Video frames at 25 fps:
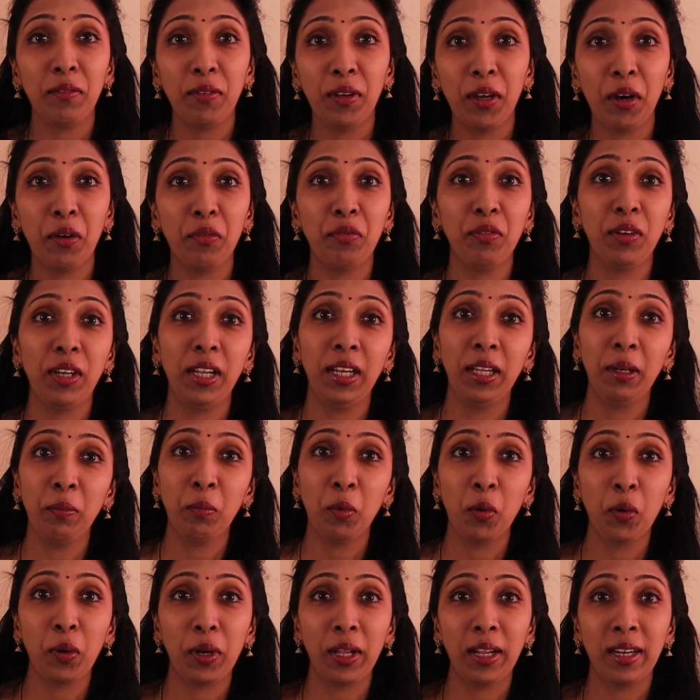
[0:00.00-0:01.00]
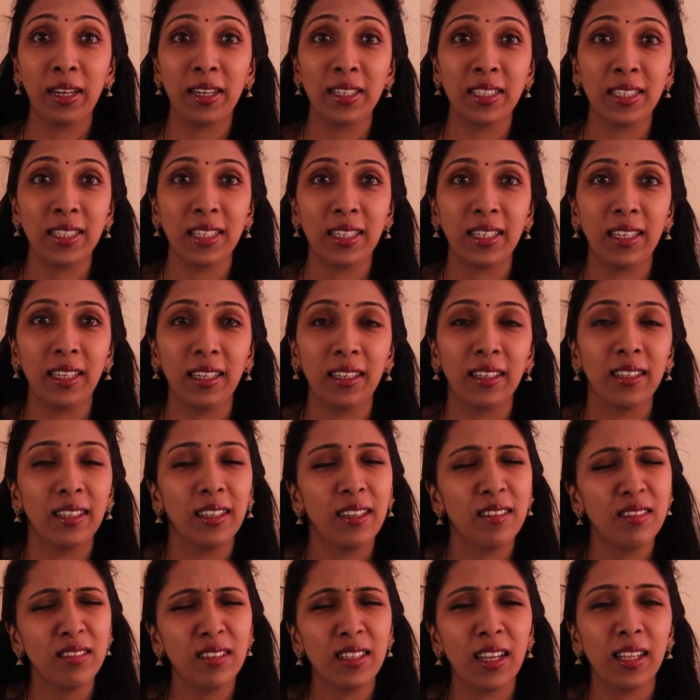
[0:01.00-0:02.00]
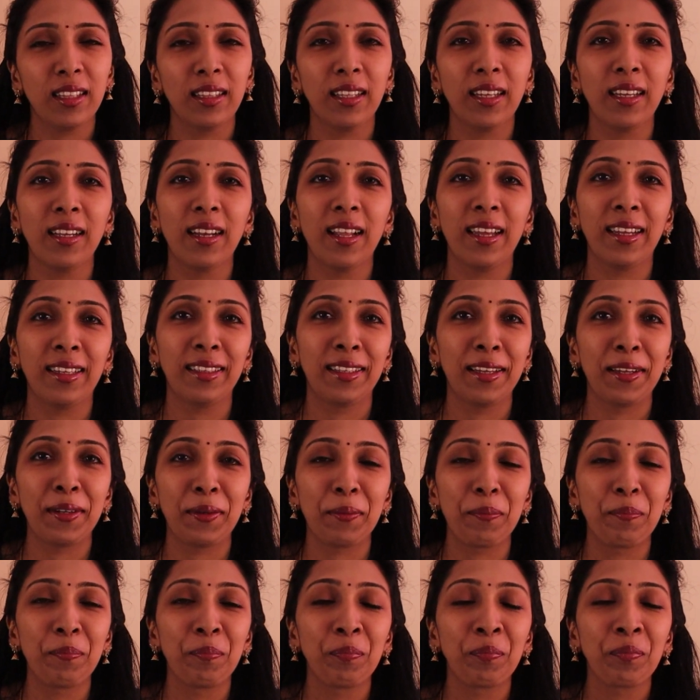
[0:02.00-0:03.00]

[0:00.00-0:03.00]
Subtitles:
we are feeling more energetic. There's nothing like that.